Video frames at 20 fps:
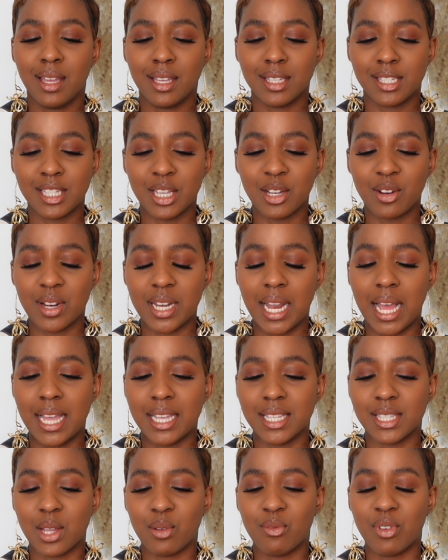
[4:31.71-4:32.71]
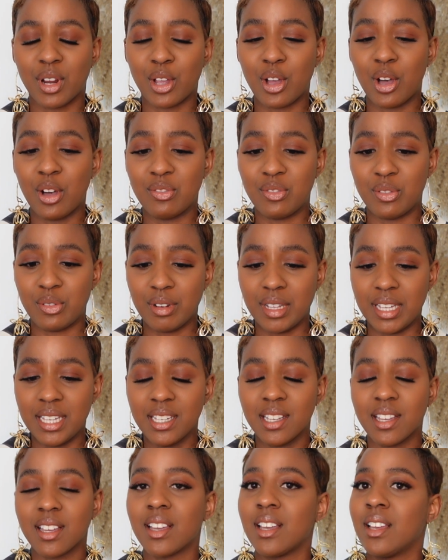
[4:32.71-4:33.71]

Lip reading: Synchronized Recovery.